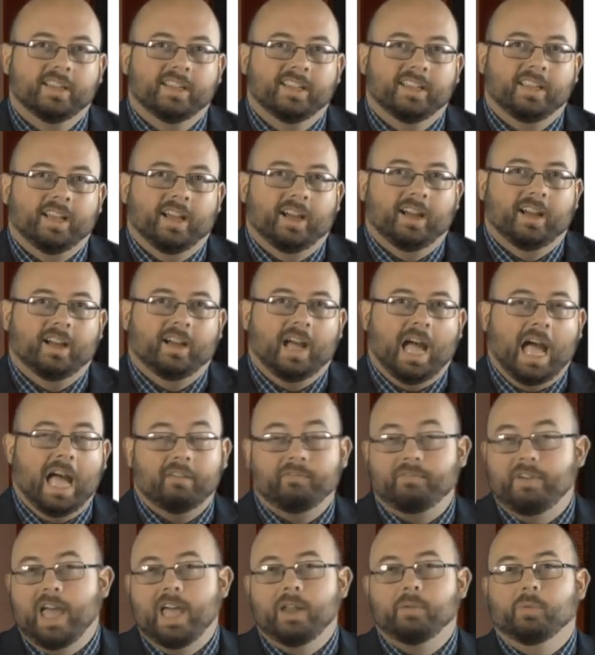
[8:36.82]
I
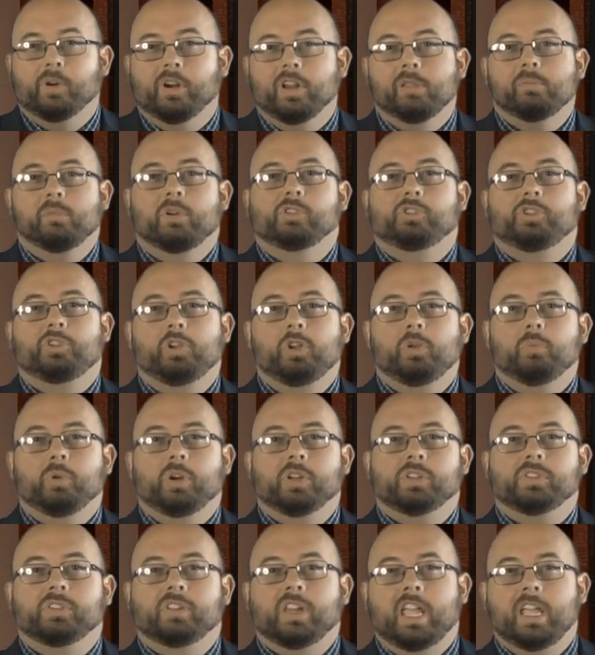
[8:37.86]
find one of the most
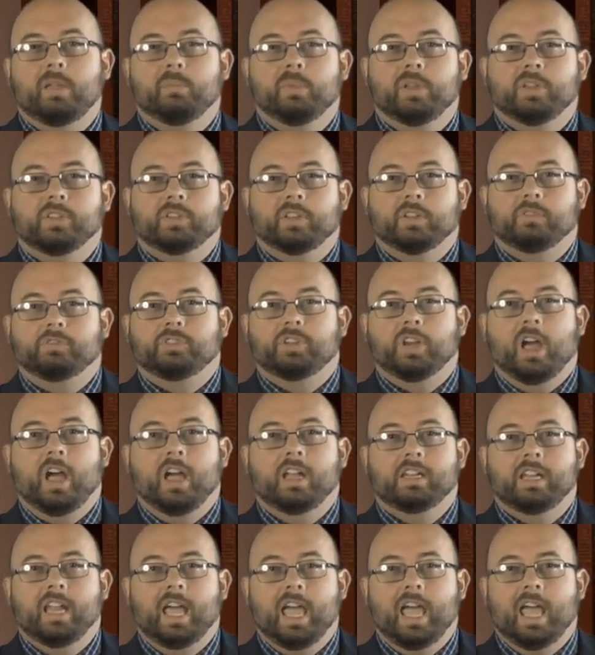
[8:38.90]
humorous statements of
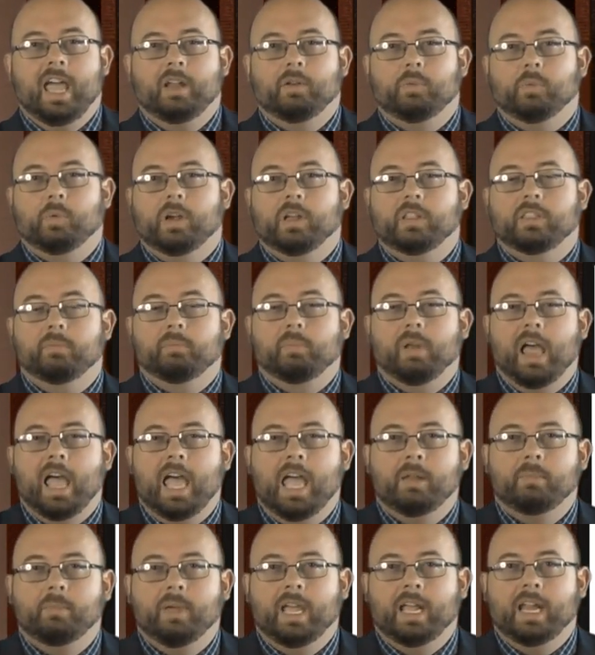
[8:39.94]
John 9 where the
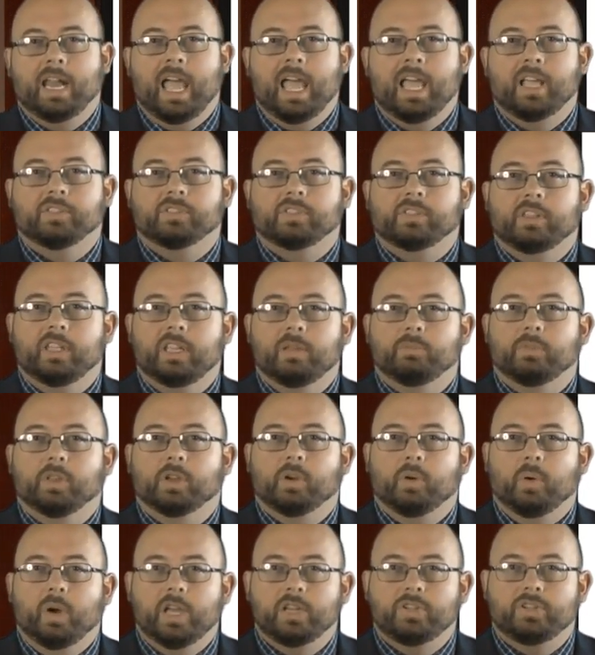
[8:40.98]
blind man asked them the
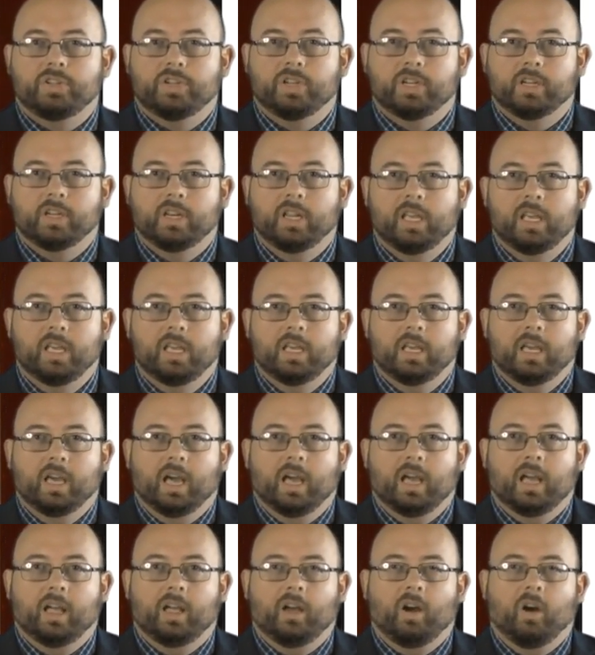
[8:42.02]
question,
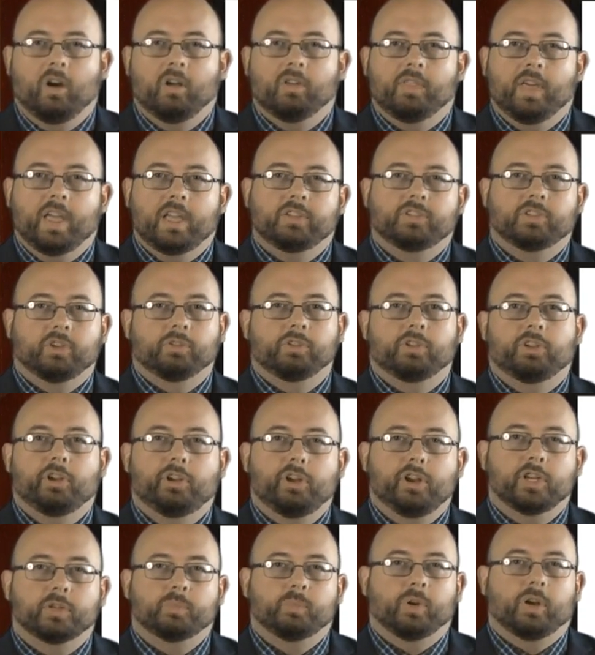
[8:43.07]
are they so
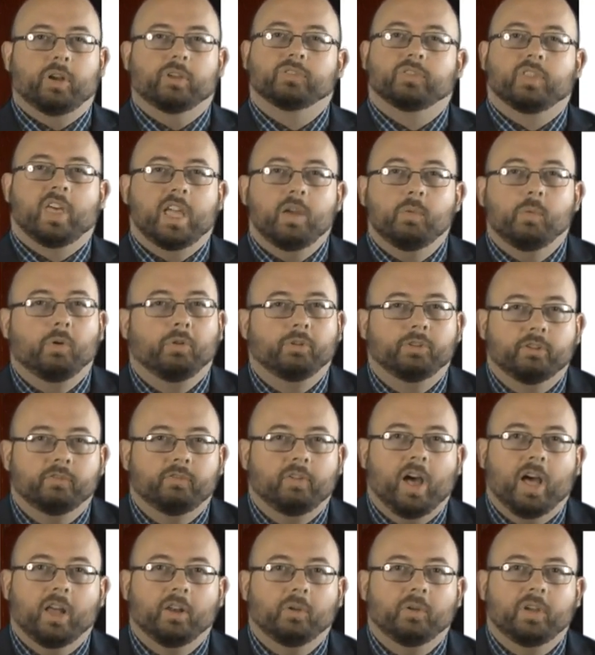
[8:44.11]
curious because they want to
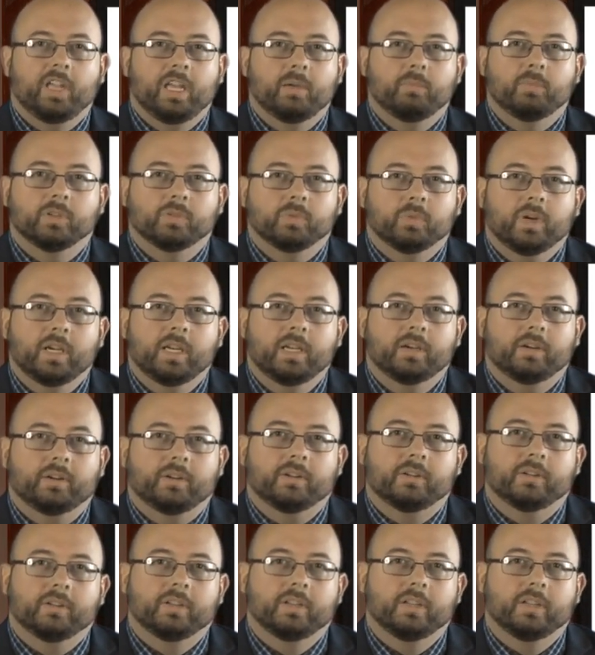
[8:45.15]
follow him as well?